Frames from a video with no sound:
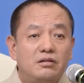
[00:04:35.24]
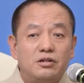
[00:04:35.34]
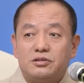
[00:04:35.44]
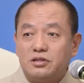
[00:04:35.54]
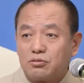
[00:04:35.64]

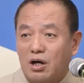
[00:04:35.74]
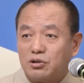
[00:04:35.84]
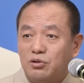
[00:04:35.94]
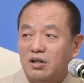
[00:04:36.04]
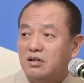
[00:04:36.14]
The
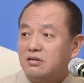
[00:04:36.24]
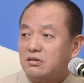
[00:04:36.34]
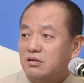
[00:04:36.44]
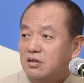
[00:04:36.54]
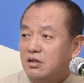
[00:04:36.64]
Cantonese are
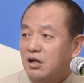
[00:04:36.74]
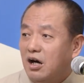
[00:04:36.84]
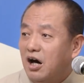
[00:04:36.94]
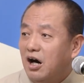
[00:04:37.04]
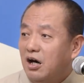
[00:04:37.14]
good at
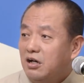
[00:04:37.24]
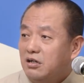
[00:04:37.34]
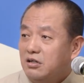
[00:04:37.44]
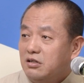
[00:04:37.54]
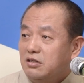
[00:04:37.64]
making
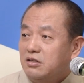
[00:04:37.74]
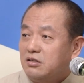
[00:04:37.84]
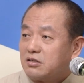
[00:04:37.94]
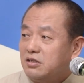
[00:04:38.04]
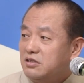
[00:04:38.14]
soups,
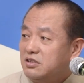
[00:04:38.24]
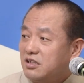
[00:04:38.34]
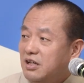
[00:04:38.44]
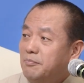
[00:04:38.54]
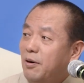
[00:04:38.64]
right?
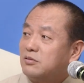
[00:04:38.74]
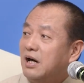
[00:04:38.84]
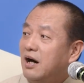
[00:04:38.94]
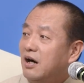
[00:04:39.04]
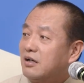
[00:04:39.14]

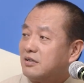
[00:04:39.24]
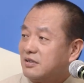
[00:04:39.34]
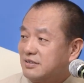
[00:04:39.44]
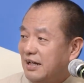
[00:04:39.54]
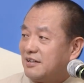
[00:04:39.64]

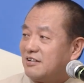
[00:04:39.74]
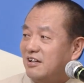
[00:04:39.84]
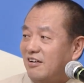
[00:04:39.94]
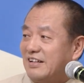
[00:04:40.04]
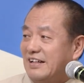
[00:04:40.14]
When a
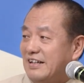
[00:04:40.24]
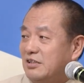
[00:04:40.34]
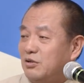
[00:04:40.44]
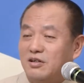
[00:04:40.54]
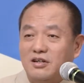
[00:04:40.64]
Cantonese
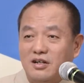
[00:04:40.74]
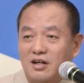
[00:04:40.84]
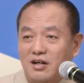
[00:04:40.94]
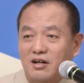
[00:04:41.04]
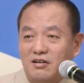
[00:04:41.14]
granny
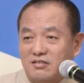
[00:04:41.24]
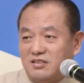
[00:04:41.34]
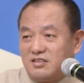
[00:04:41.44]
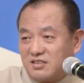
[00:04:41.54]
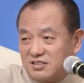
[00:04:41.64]
sees
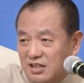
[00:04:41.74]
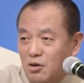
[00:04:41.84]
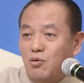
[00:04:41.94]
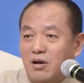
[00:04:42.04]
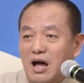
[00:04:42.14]
that you've got
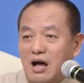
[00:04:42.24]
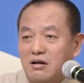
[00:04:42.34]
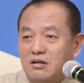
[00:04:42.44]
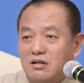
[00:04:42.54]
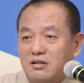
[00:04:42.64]
inner
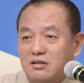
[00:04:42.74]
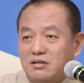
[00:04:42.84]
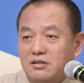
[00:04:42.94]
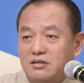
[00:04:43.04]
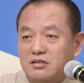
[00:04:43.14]
heat,
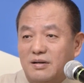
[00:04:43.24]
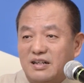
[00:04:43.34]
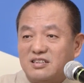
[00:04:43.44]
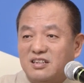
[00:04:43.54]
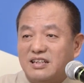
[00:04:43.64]

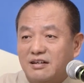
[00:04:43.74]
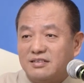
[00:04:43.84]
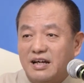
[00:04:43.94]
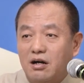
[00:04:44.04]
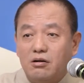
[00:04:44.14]
with a
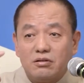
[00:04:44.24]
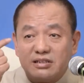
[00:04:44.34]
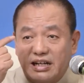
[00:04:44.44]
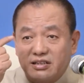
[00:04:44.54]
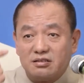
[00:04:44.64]
thick
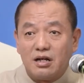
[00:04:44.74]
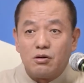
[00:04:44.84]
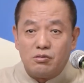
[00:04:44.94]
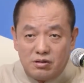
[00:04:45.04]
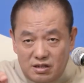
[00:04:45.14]
tongue
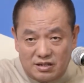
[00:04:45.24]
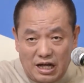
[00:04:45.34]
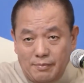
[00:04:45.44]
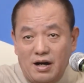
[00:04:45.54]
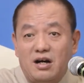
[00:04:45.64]
coating and red
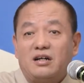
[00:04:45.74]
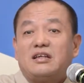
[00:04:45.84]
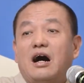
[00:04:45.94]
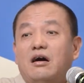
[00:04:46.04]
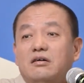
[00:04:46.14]

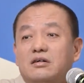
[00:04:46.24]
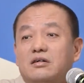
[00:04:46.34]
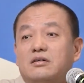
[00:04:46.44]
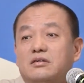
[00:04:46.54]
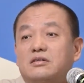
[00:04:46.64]
eyes, she'll
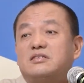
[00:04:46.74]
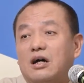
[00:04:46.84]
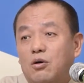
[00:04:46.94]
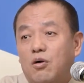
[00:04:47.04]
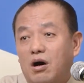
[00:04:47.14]
make you
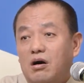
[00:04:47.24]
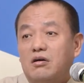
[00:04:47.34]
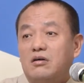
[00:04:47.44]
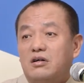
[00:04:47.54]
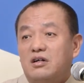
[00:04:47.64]
soups that
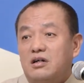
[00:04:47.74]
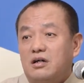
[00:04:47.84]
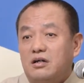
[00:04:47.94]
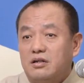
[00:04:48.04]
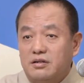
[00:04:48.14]
cool you
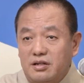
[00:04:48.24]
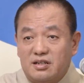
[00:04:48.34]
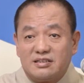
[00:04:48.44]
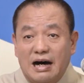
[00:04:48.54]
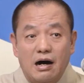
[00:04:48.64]
down. The
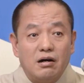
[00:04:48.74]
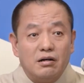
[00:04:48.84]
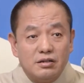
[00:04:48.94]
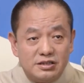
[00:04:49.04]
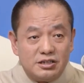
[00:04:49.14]
soup is
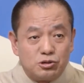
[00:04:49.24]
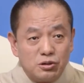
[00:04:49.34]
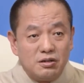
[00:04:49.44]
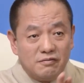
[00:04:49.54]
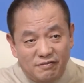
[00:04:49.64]
considered
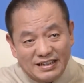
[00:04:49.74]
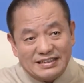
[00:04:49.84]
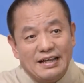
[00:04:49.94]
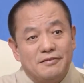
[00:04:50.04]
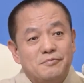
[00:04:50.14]
a
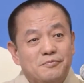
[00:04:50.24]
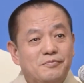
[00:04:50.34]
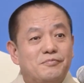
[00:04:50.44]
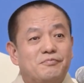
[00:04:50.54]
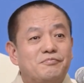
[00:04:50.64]
balancing
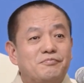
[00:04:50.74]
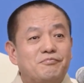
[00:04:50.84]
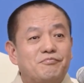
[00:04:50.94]
medicine.